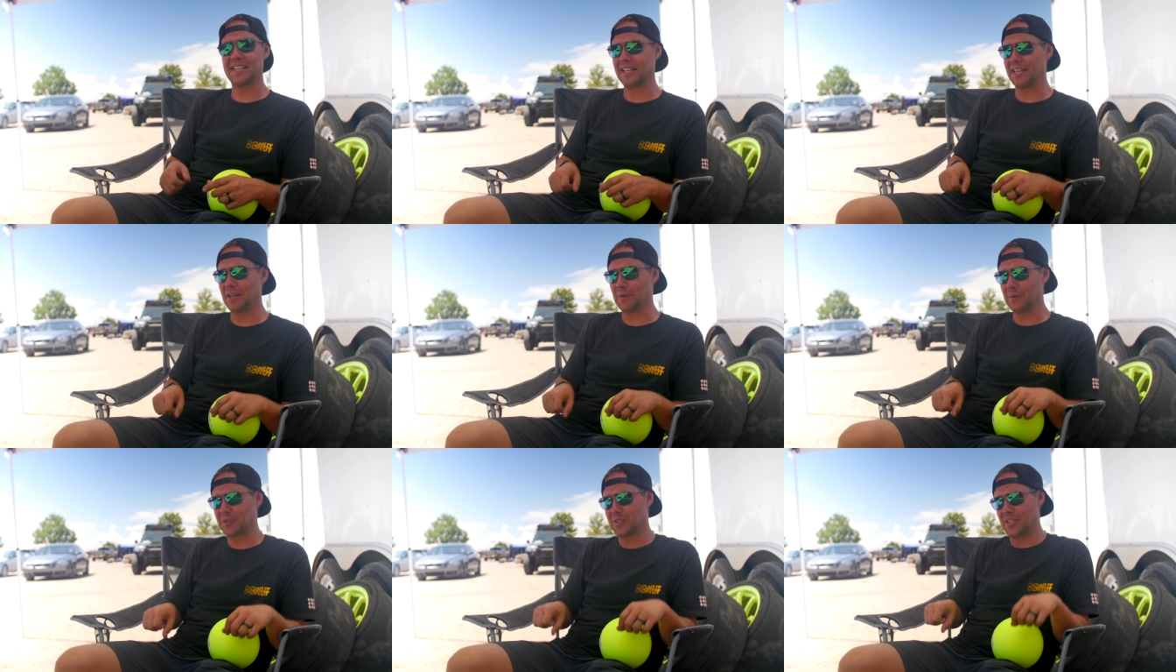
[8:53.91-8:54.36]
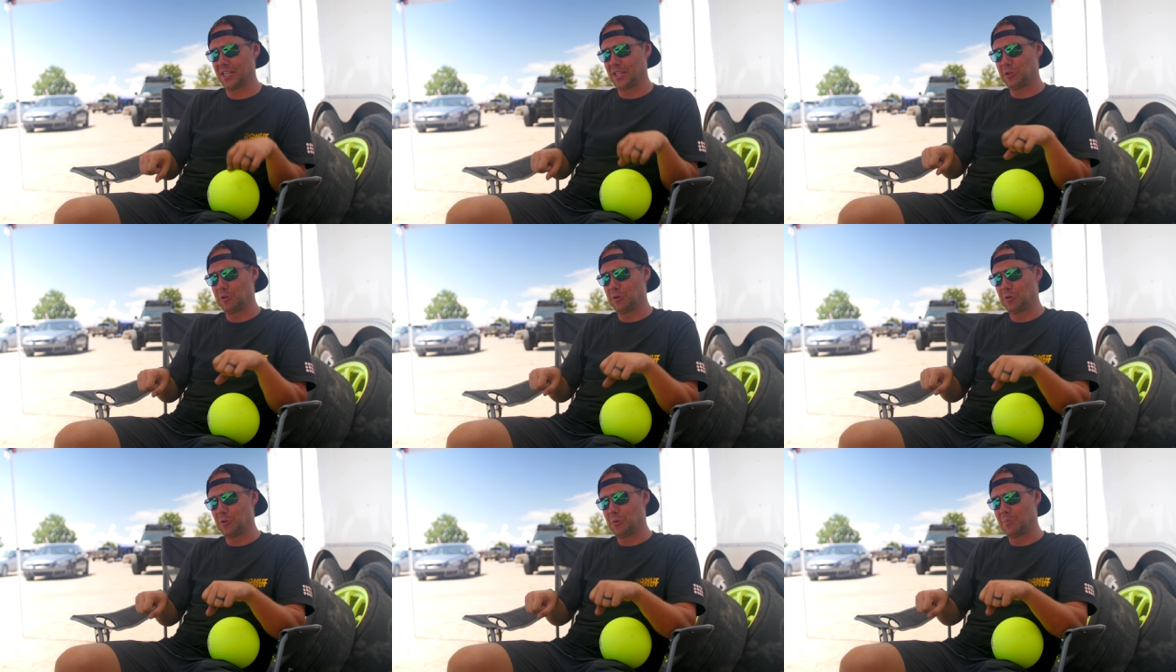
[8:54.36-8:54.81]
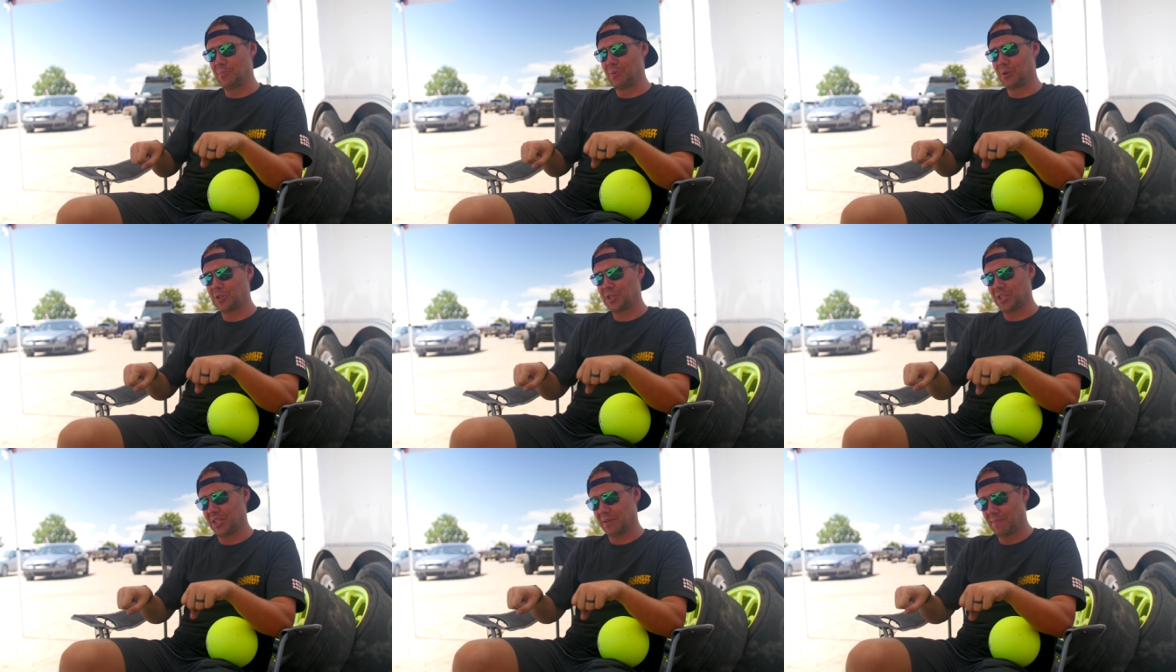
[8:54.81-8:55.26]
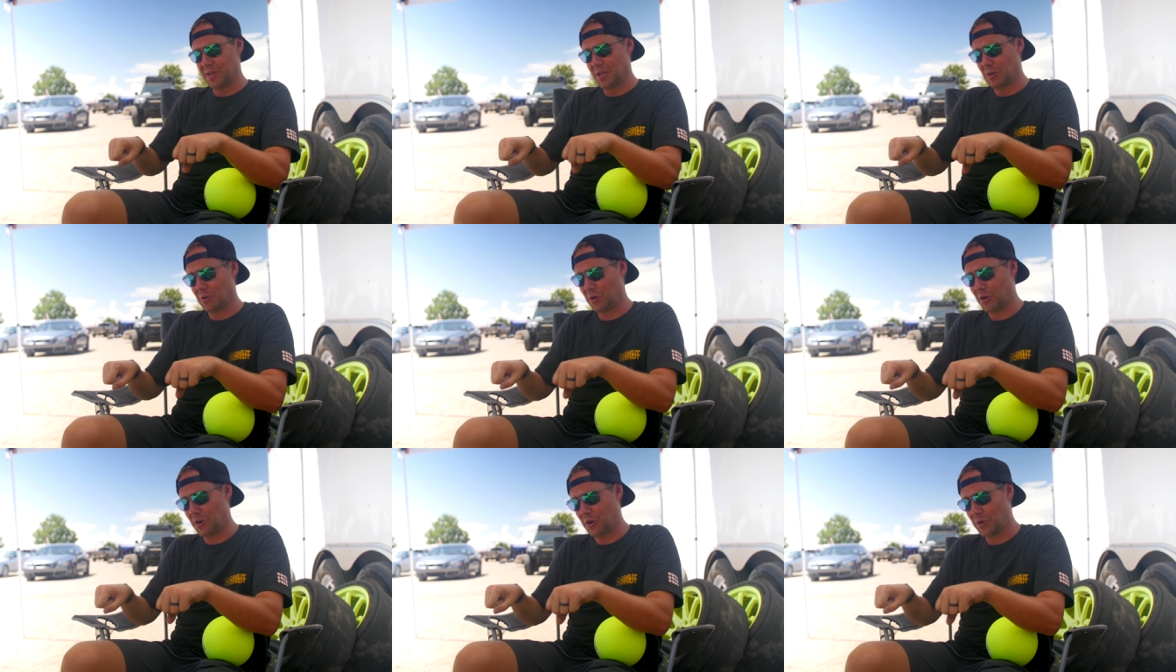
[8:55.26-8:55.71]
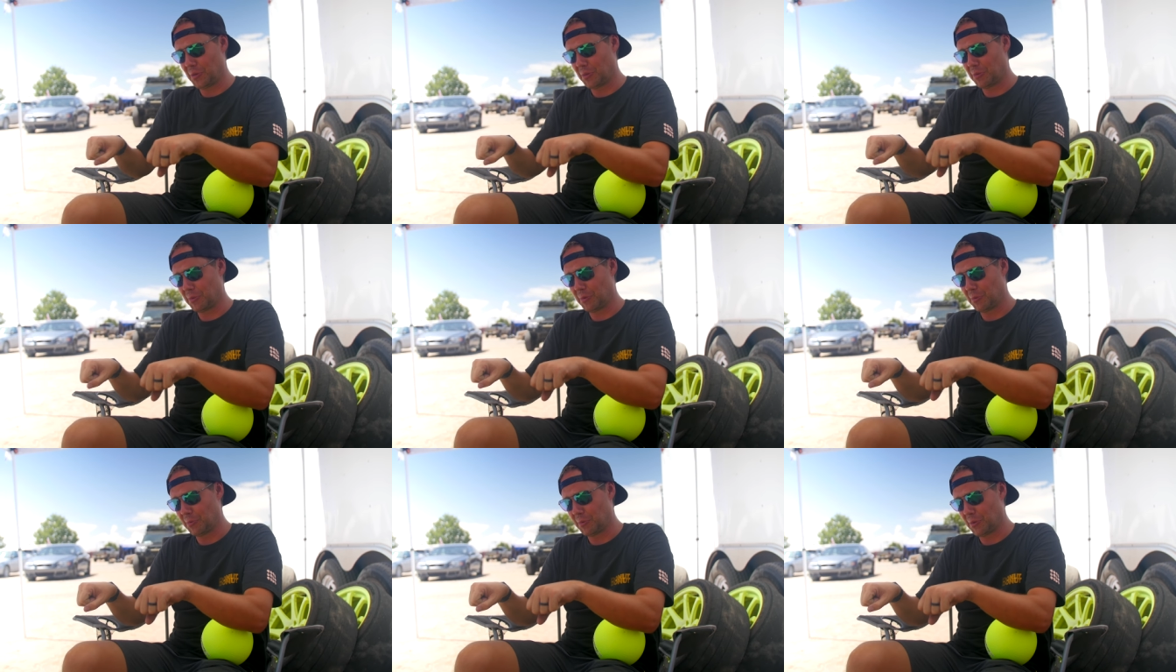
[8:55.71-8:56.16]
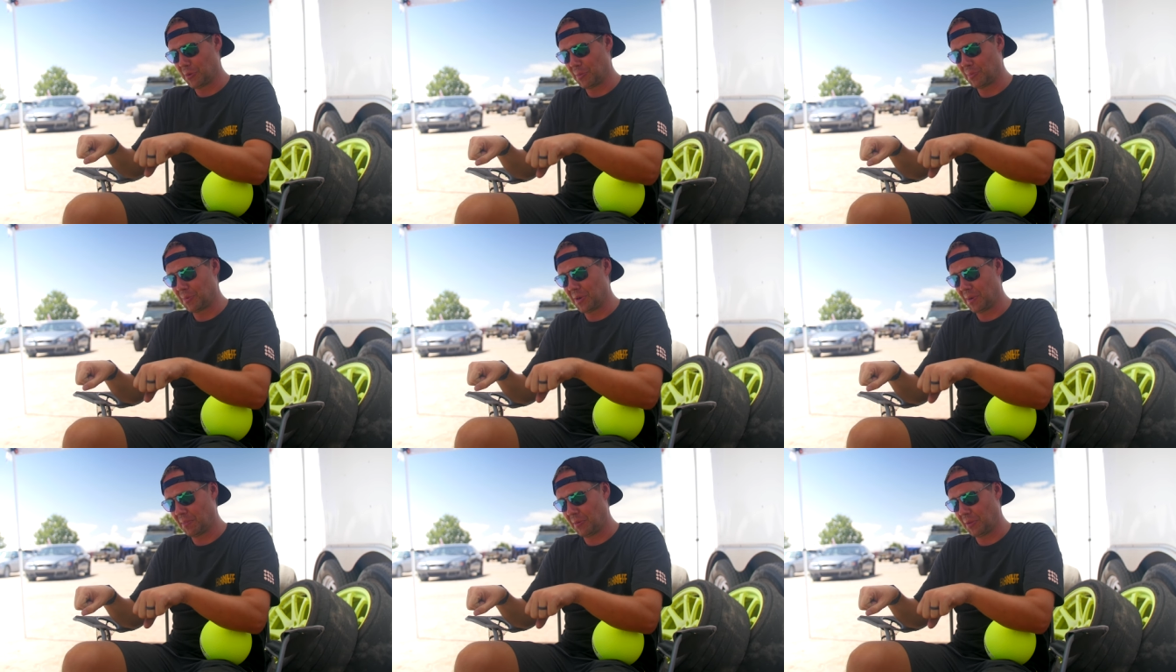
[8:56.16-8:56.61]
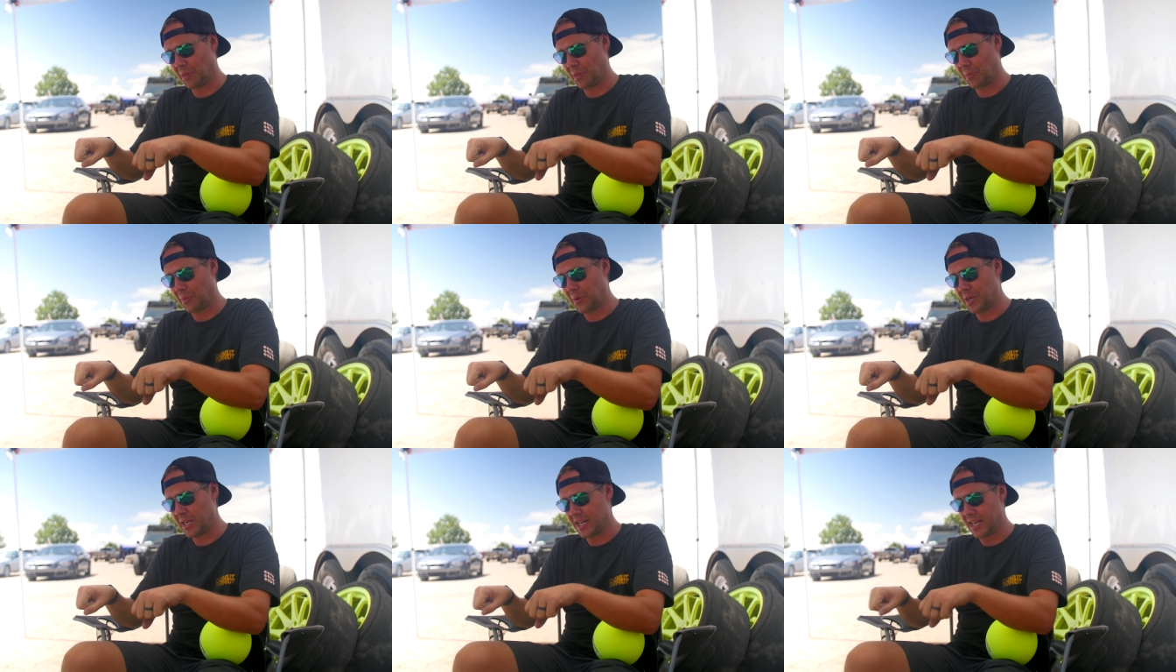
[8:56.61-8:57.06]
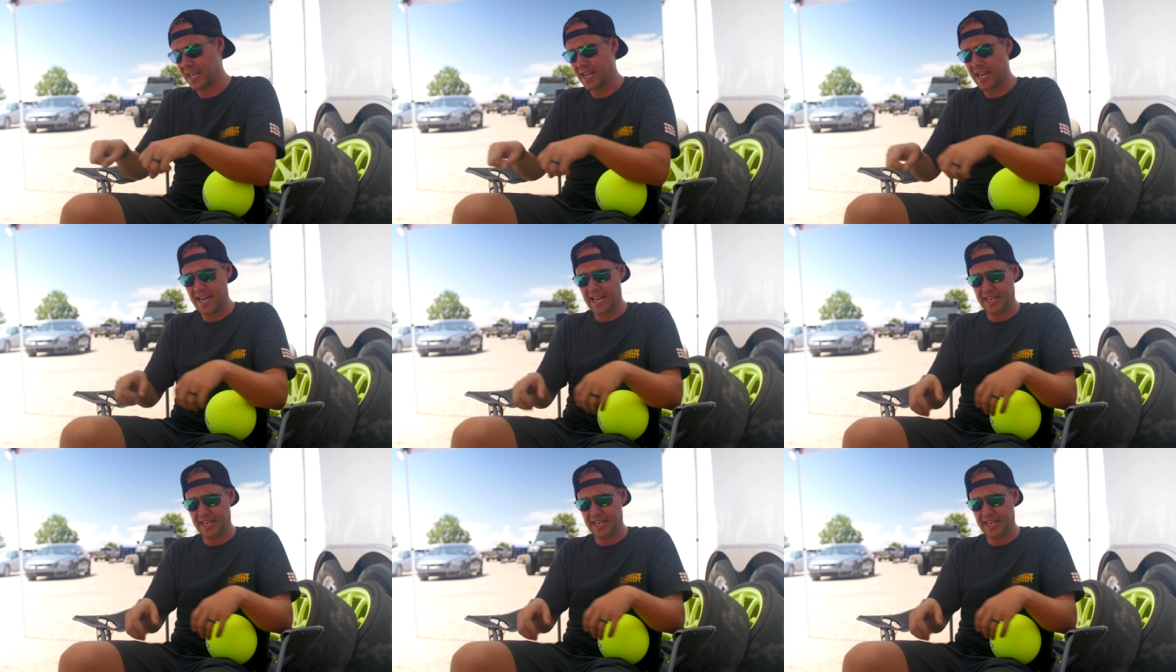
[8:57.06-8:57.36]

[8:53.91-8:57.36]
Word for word: and I was like dude pushing mail cart through room number three,